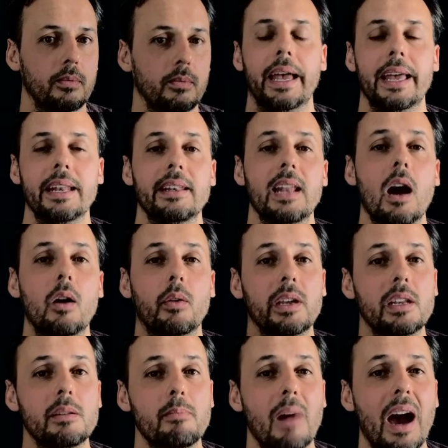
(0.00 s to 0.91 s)
And now
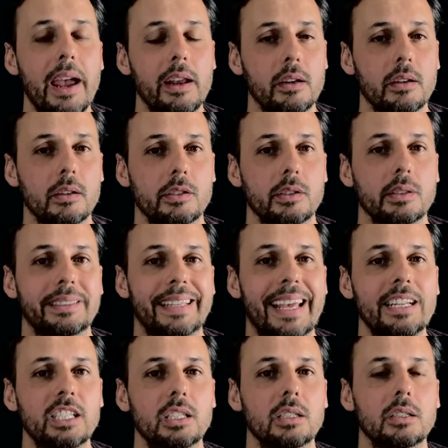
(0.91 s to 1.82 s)
in minor, the
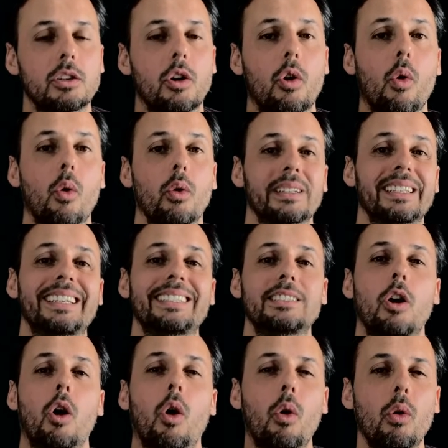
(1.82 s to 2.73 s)
tension chord is
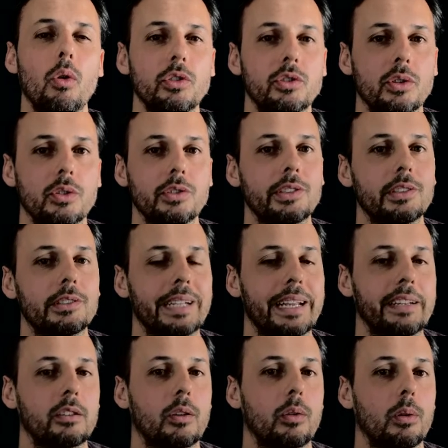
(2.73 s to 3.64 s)
also the
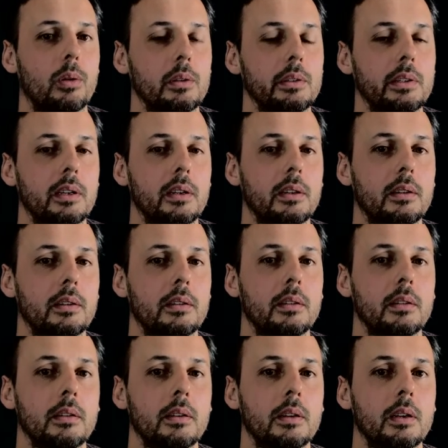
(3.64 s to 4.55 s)
red chord,
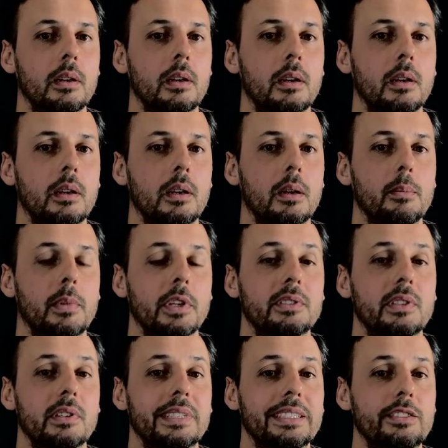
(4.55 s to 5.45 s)
but
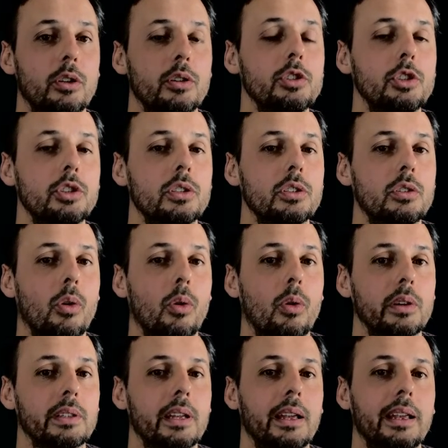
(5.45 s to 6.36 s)
the resolution
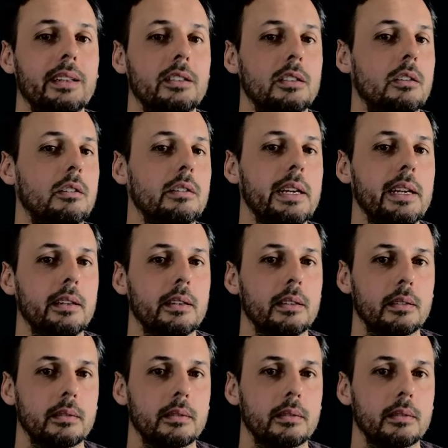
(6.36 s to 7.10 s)
chord is green.